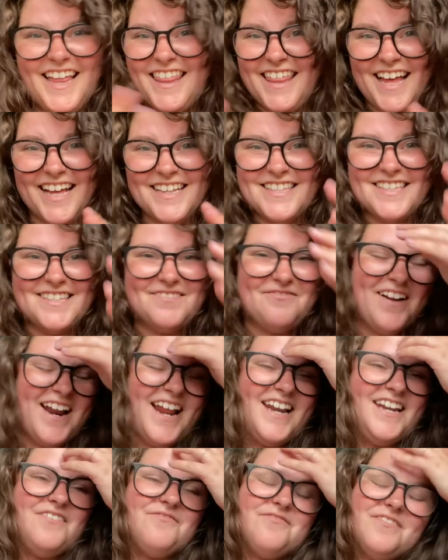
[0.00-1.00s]
that's what I
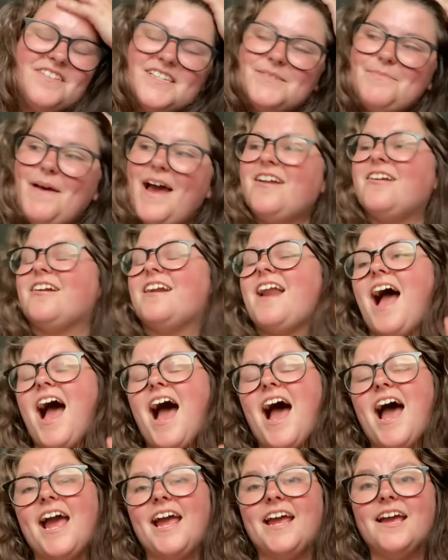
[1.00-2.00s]
need for this pattern.
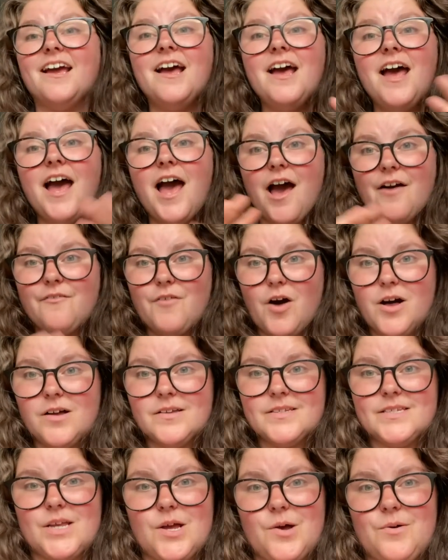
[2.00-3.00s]
I have
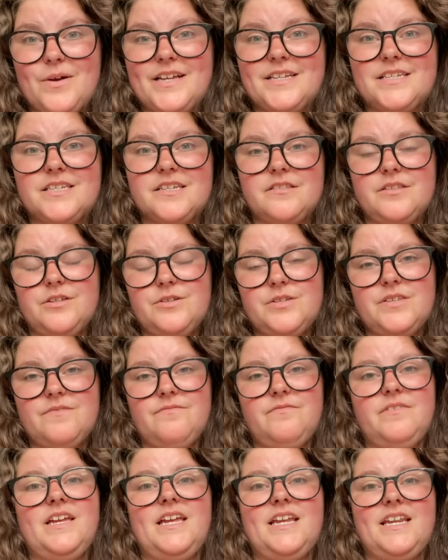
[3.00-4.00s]
also
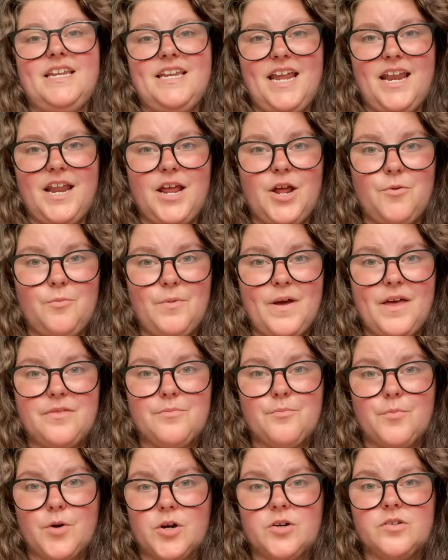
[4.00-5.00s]
exclusively knit it
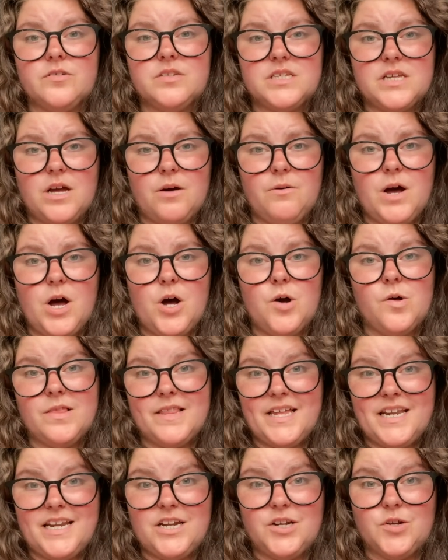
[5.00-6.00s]
with Purl Soho
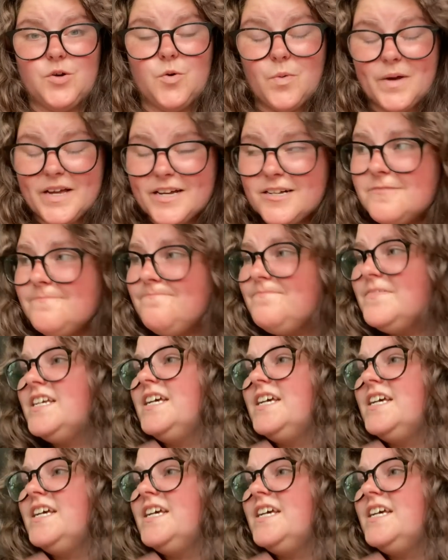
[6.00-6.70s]
Linen Quill.